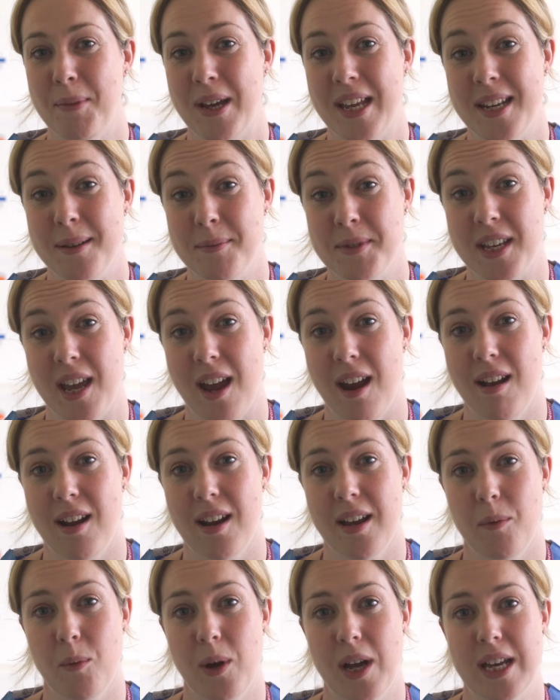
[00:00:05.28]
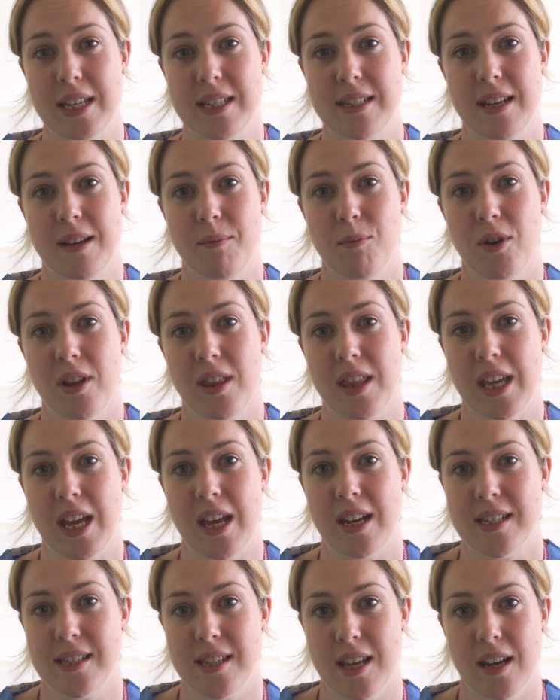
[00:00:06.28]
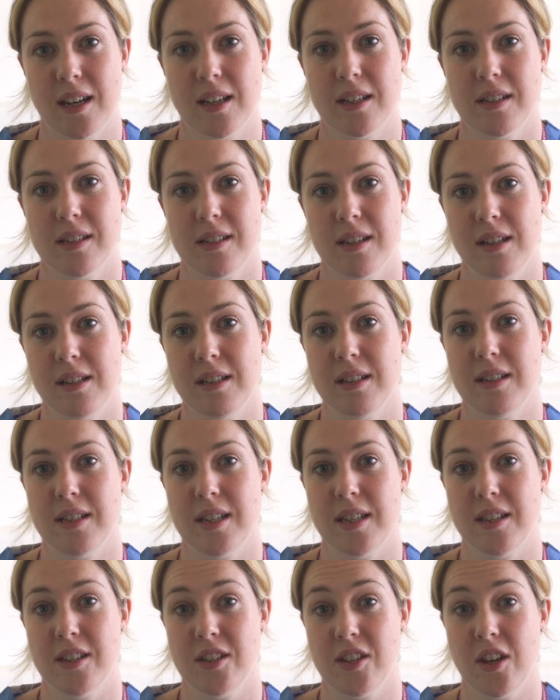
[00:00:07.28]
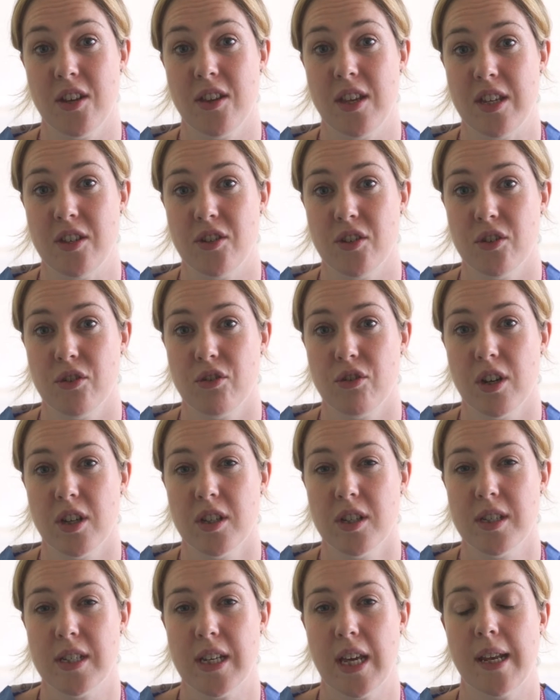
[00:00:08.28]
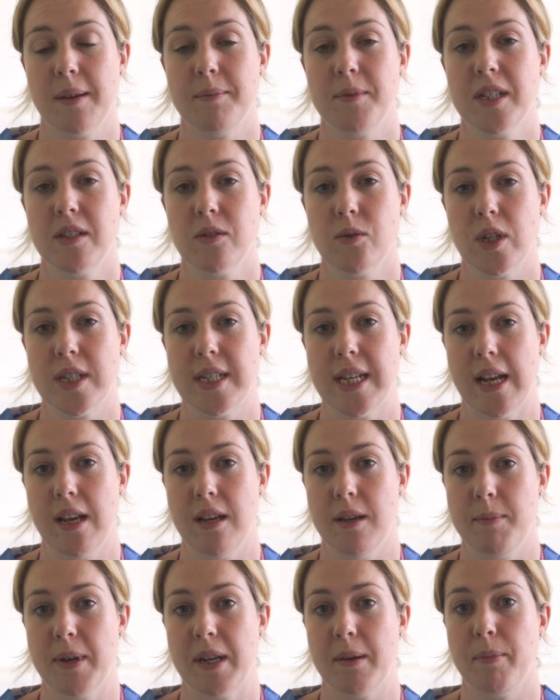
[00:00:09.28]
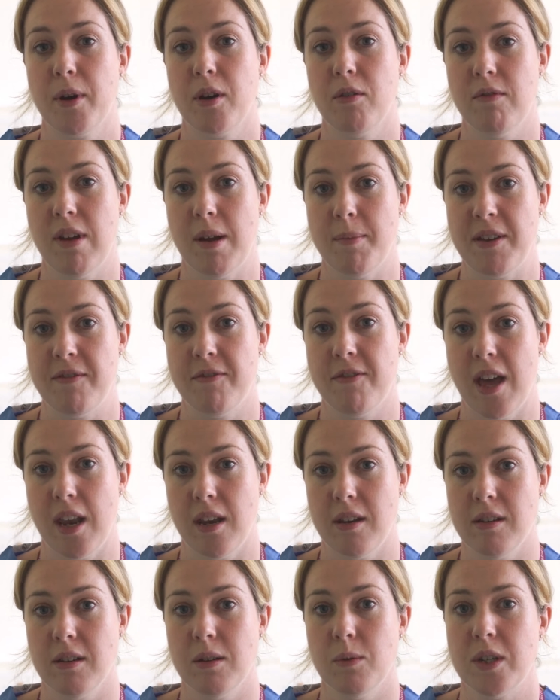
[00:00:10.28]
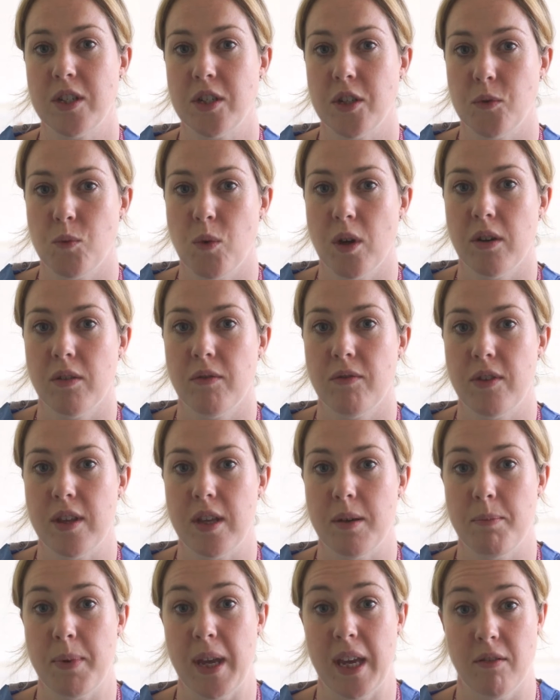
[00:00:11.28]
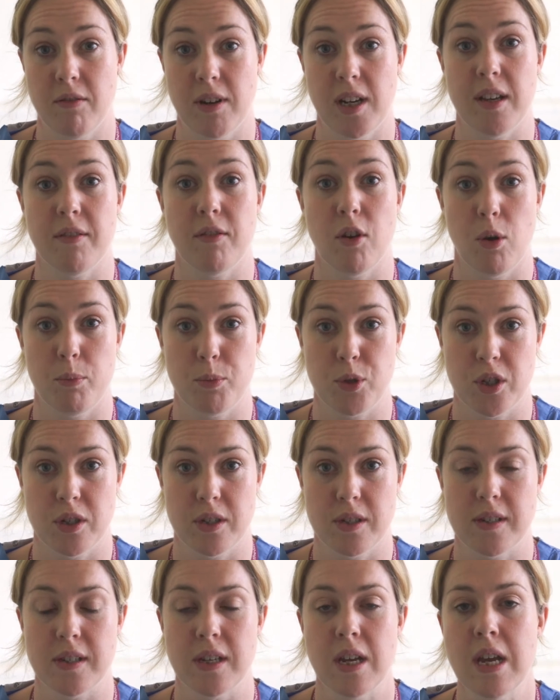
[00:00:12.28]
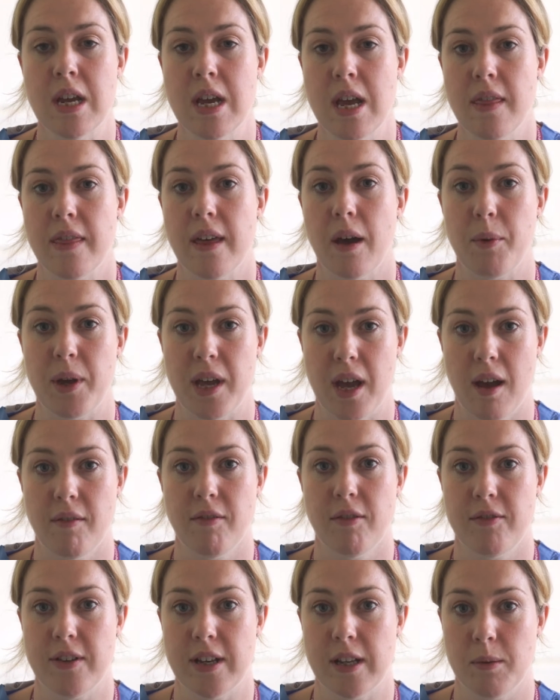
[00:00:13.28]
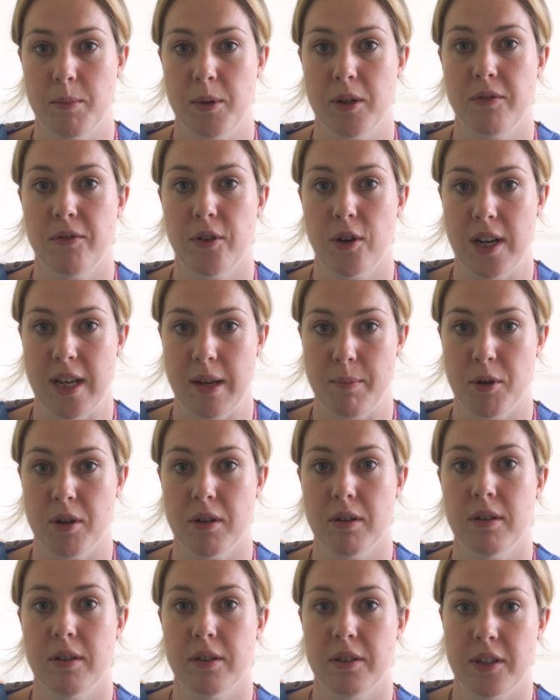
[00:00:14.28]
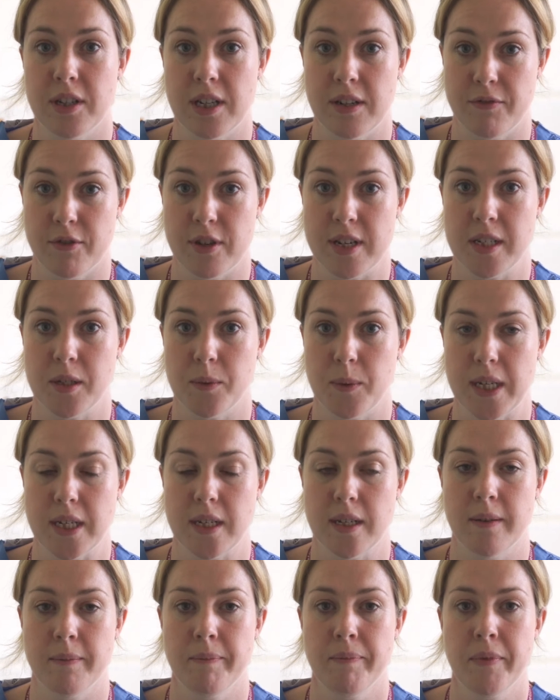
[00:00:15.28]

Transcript: my name is Caroline West. I'm one of the anaesthetic consultants in the South Eastern Trust, and I'm just going to tell you a bit about Remifentanil, which is one of the pain relief options that we have available for labour and delivery suite.